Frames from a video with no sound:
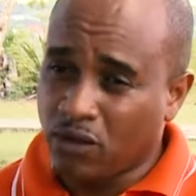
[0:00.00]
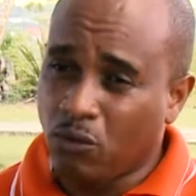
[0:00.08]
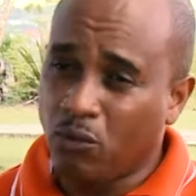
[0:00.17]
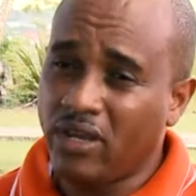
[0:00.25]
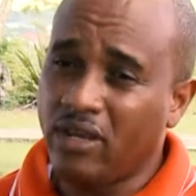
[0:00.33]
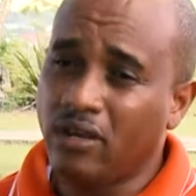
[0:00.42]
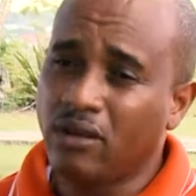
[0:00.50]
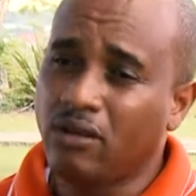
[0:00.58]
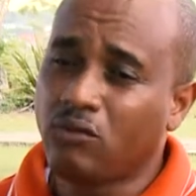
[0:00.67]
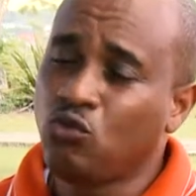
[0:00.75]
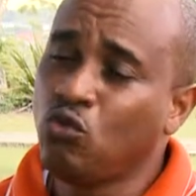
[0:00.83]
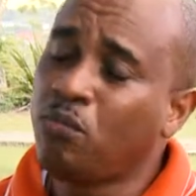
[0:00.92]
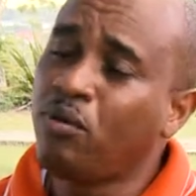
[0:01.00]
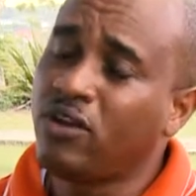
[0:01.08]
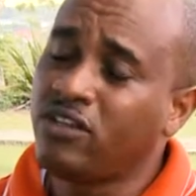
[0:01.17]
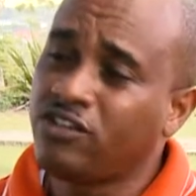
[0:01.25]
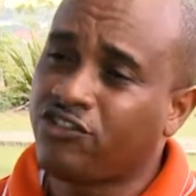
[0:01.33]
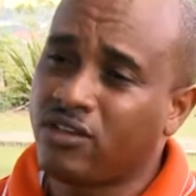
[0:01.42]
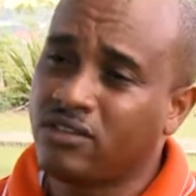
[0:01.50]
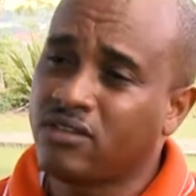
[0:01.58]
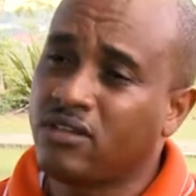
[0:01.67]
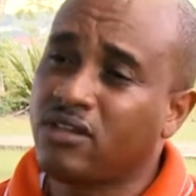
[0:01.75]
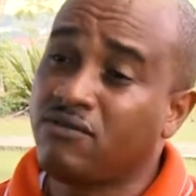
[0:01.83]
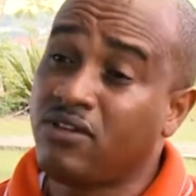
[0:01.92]
where no politicians
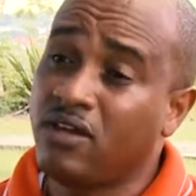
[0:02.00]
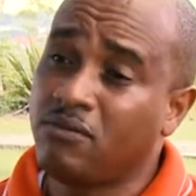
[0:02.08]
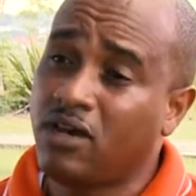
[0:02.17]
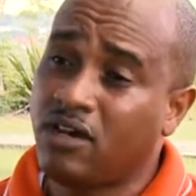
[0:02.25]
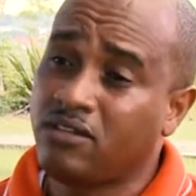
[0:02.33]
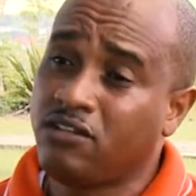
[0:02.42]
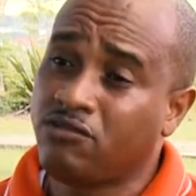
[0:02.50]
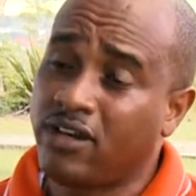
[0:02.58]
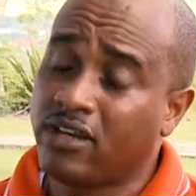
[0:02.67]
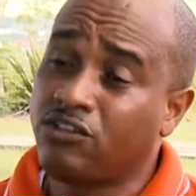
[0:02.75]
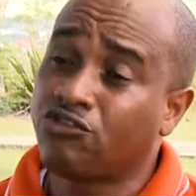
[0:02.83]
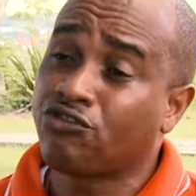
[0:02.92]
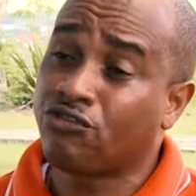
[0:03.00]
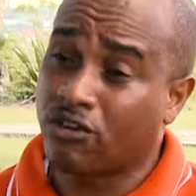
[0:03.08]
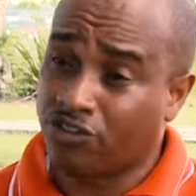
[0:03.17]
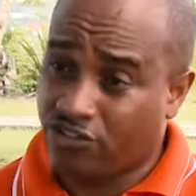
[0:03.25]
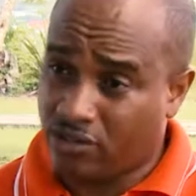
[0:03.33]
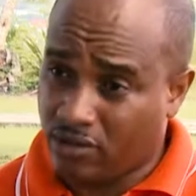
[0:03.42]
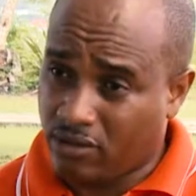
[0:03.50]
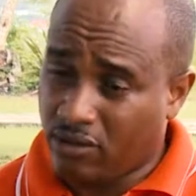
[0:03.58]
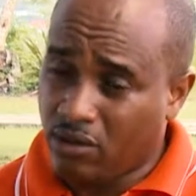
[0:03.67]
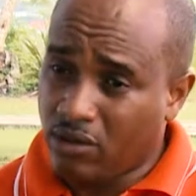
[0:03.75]
could give them a direct instruction.